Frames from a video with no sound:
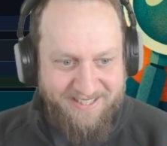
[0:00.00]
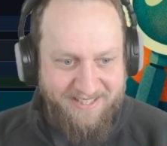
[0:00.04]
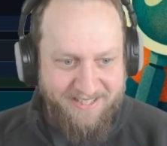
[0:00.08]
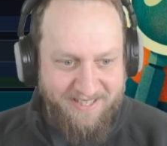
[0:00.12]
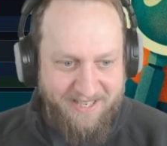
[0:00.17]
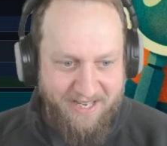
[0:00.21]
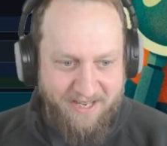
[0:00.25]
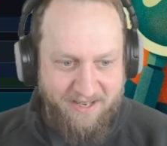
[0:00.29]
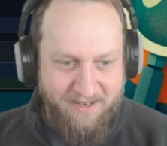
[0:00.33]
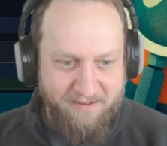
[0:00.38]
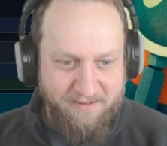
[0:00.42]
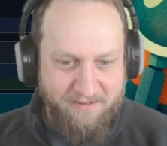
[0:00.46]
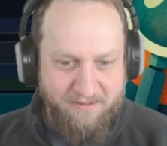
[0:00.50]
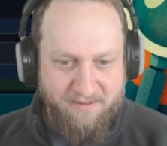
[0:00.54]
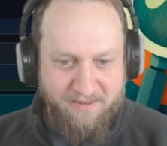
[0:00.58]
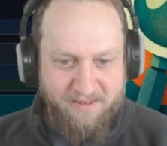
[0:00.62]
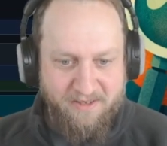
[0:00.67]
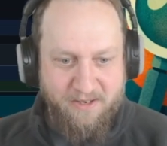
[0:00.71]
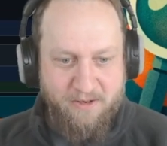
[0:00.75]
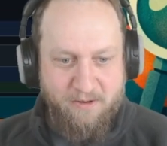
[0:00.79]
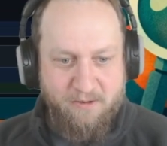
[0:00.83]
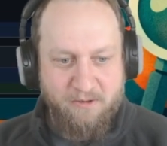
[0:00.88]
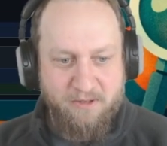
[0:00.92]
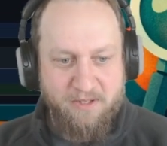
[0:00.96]
Yeah,
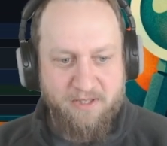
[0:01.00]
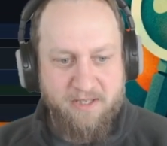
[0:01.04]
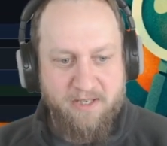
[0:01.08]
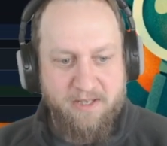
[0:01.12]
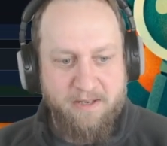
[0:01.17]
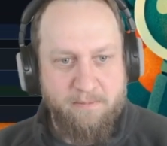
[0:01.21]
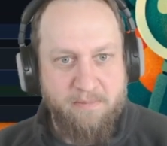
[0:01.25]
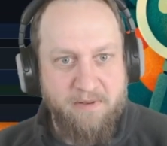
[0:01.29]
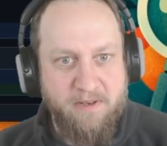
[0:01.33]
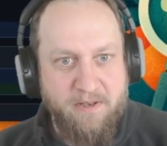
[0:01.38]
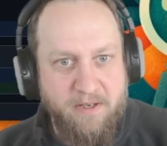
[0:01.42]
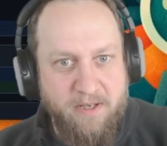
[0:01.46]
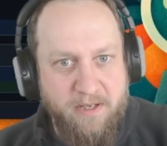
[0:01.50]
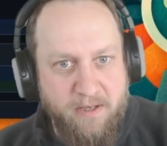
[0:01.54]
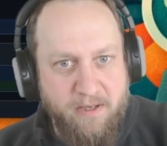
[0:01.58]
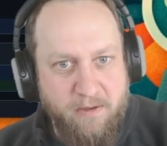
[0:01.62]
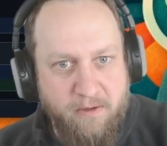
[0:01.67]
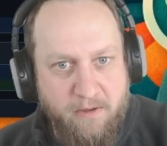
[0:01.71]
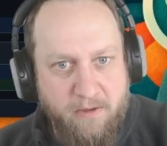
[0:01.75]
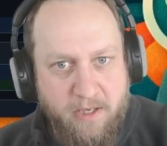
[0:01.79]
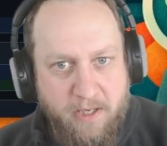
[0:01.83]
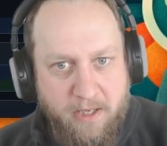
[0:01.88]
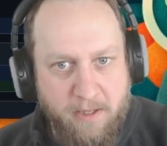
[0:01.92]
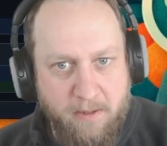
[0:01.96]
no sleep in here.
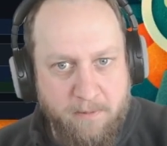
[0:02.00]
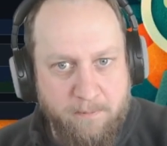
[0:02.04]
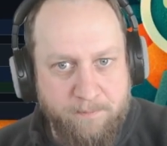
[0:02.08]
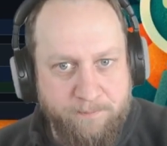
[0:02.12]
Okay.